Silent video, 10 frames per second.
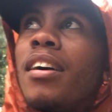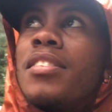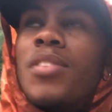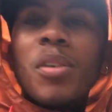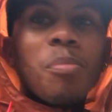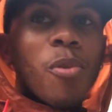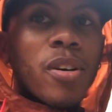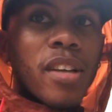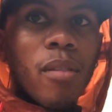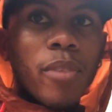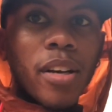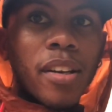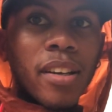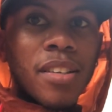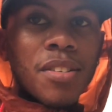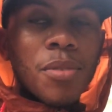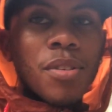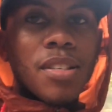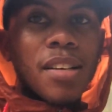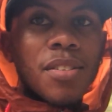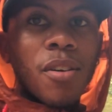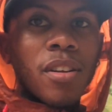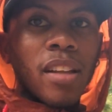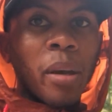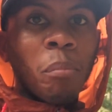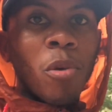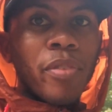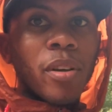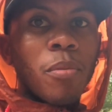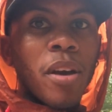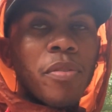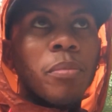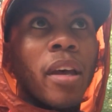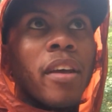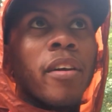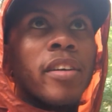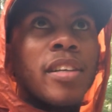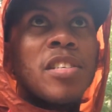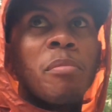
it started pouring down raining as soon as I started like moving away from that area.